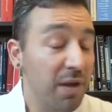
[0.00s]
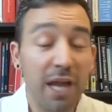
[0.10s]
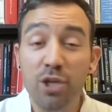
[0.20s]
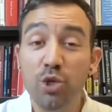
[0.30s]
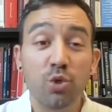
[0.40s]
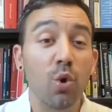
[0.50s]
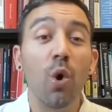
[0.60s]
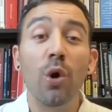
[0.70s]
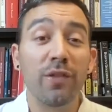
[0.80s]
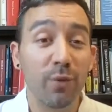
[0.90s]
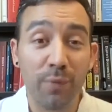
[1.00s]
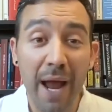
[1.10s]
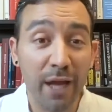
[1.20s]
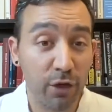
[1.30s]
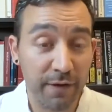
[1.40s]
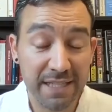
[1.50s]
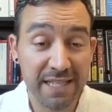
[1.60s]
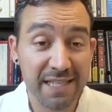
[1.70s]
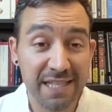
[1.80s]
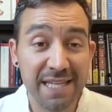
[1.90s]
enjoy the ride of
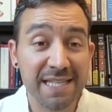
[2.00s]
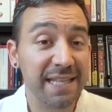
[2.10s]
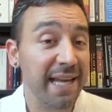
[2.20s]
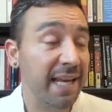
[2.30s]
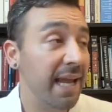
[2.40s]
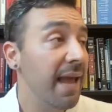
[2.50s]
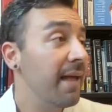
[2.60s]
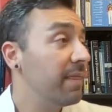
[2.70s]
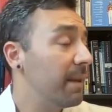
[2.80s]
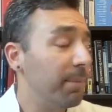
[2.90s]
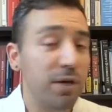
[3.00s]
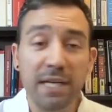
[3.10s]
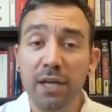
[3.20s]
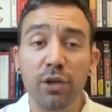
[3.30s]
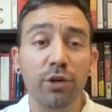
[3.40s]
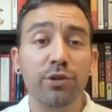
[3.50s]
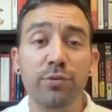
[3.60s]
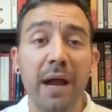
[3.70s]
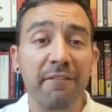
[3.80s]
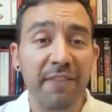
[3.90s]
existence, letting the particular
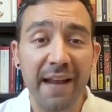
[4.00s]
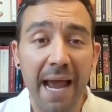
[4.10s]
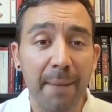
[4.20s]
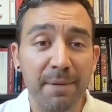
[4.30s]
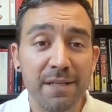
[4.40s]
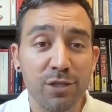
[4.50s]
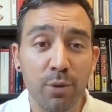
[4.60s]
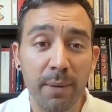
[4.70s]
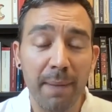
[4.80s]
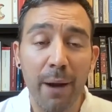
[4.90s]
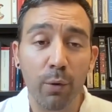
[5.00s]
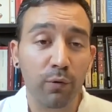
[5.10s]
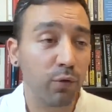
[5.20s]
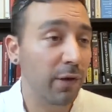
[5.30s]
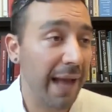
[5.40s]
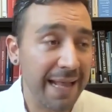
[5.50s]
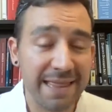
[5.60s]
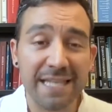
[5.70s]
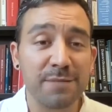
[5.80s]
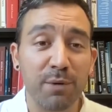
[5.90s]
drive that happens to be powerful at
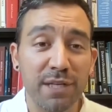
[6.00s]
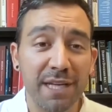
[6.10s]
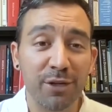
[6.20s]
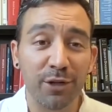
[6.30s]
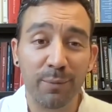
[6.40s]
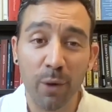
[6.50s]
this particular